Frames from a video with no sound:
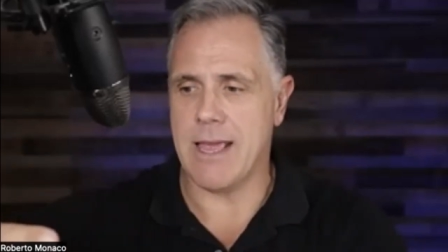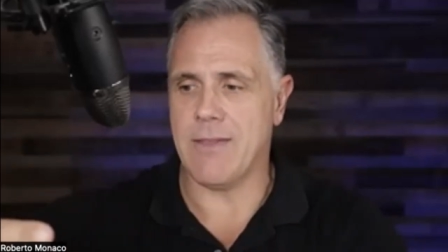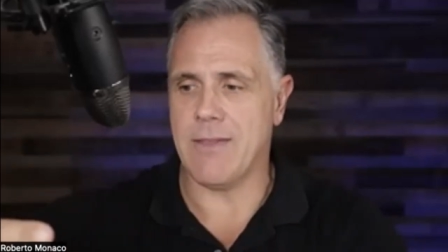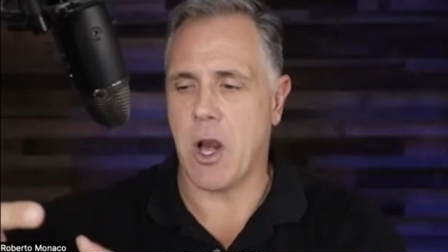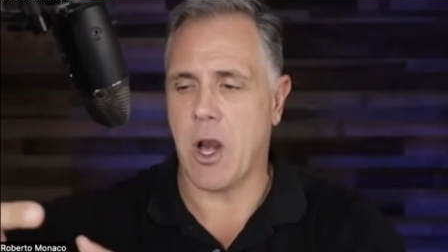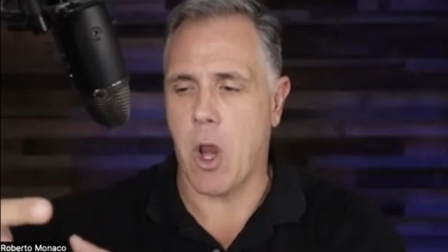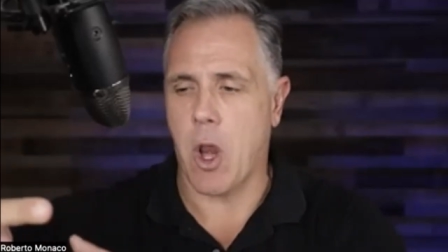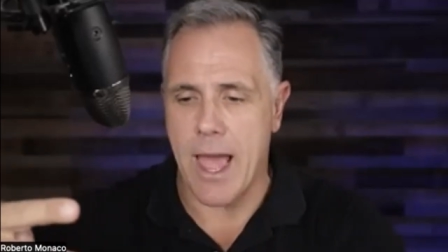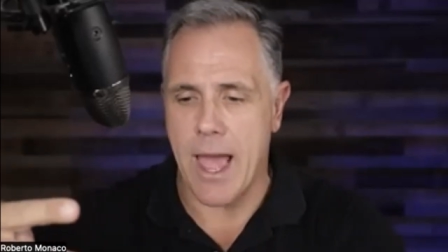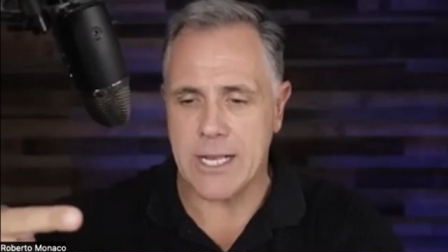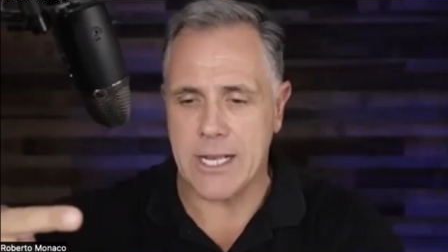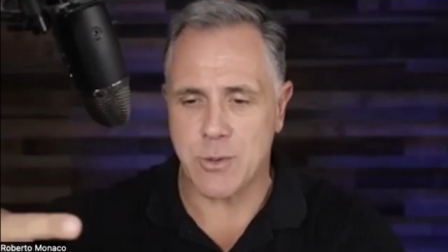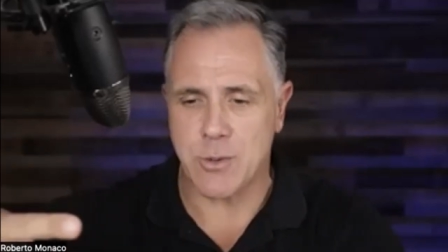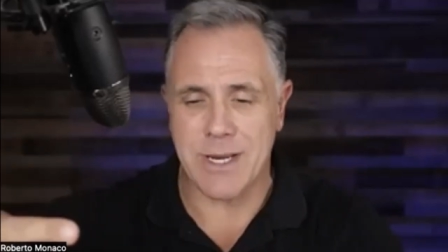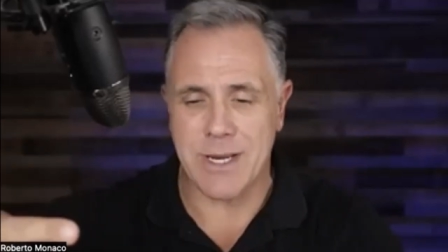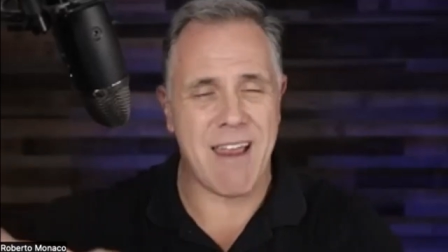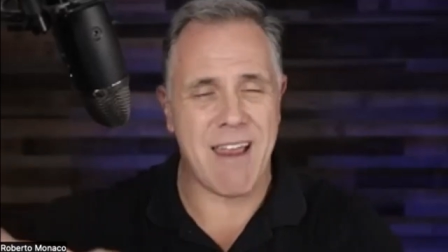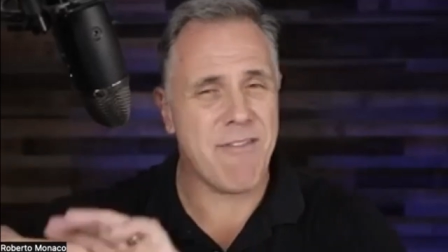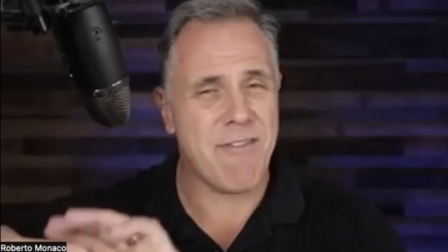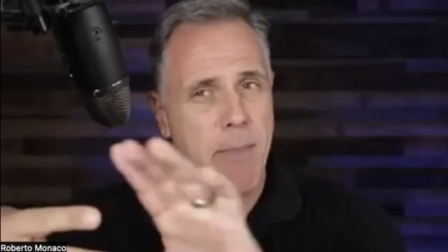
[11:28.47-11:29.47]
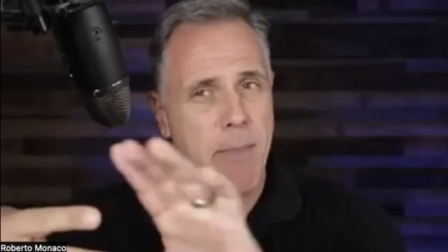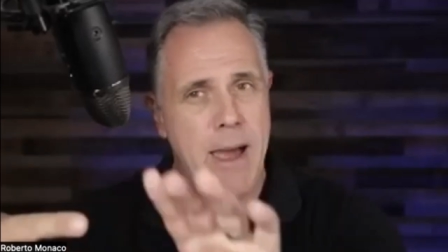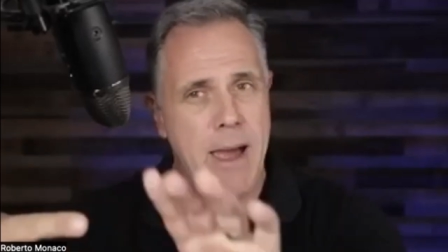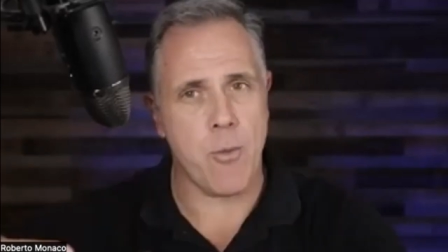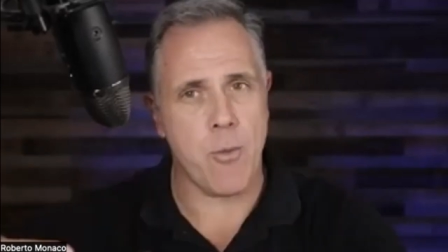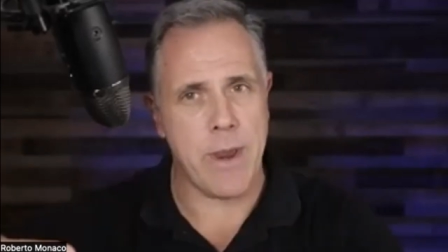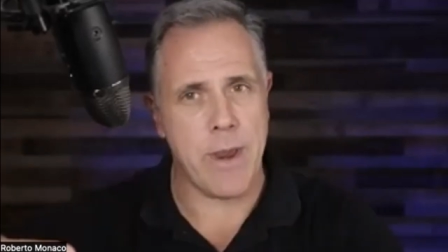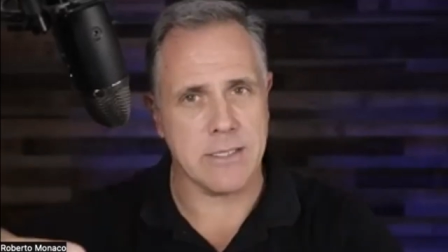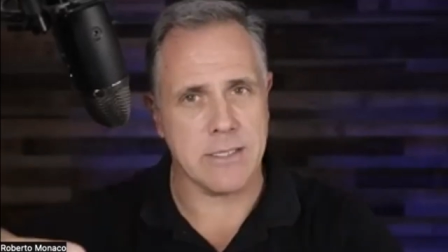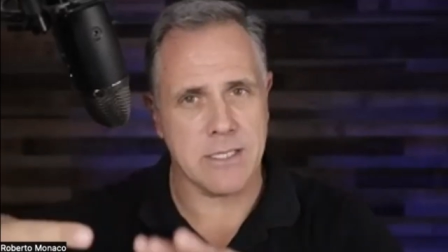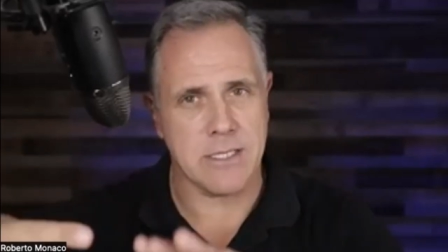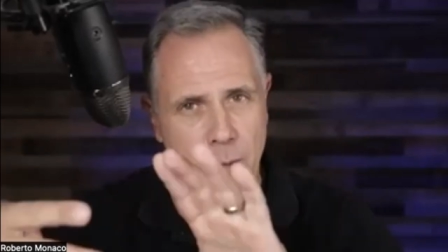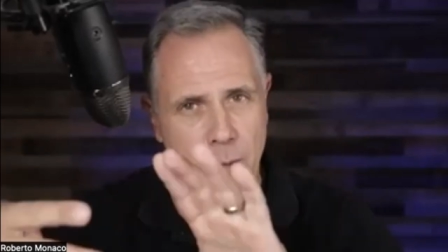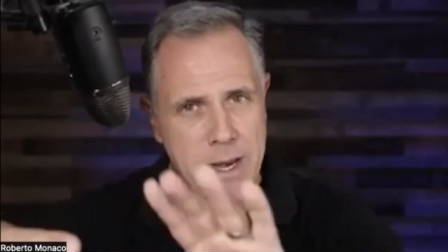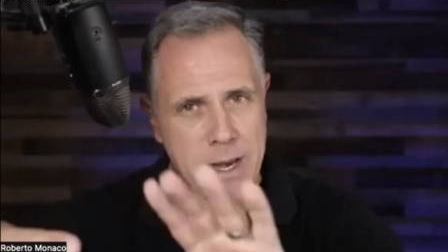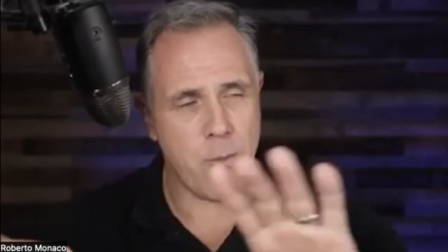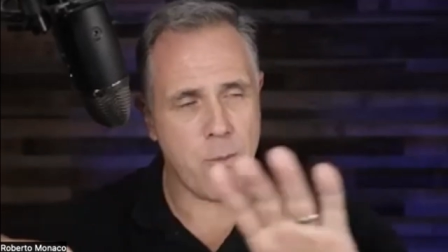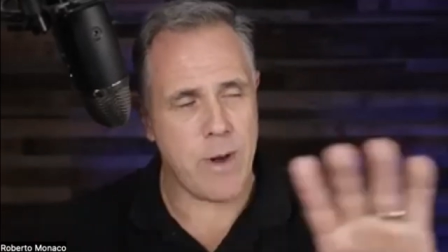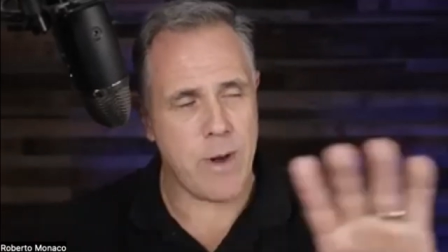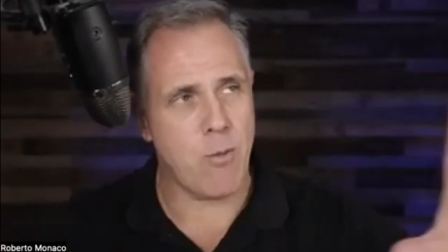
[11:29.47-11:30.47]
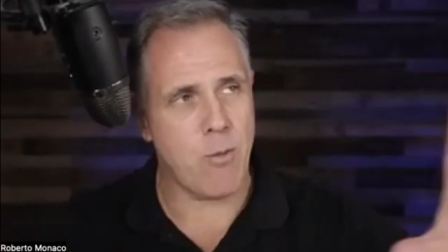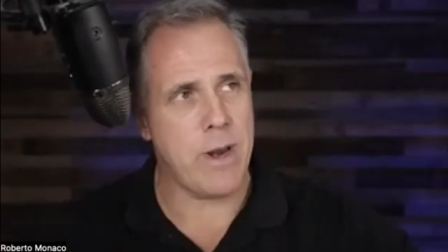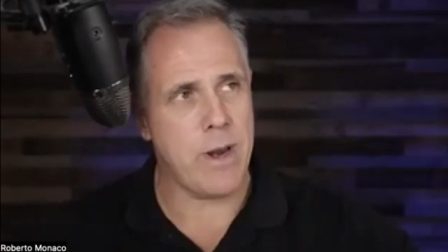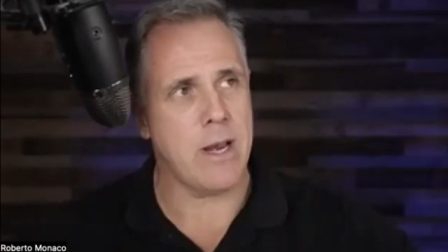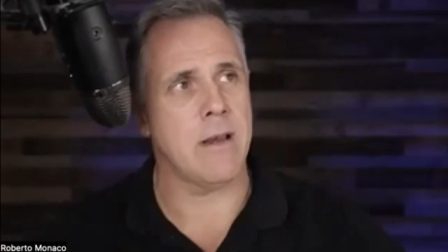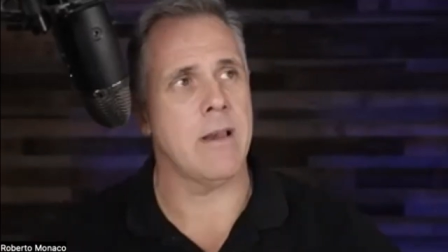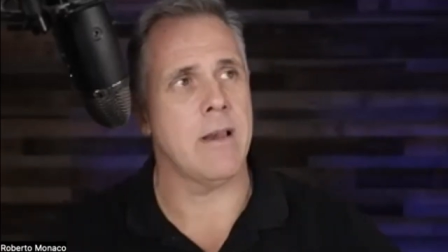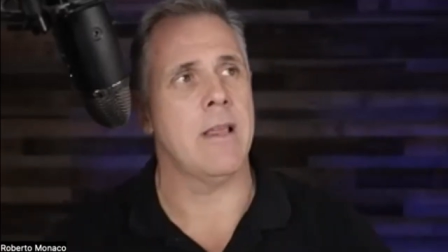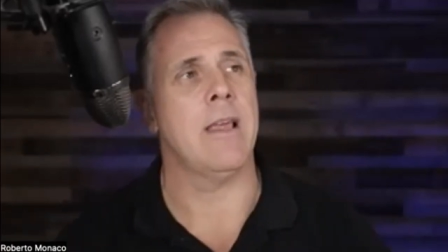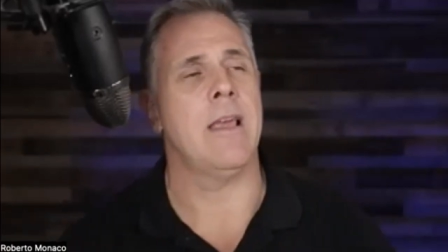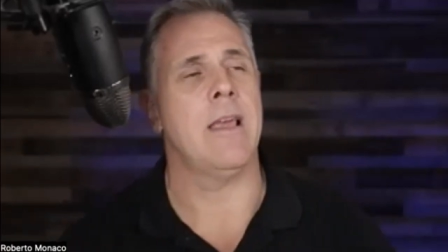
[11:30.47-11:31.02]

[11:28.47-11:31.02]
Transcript: Their clients win, everybody wins, win, win, win.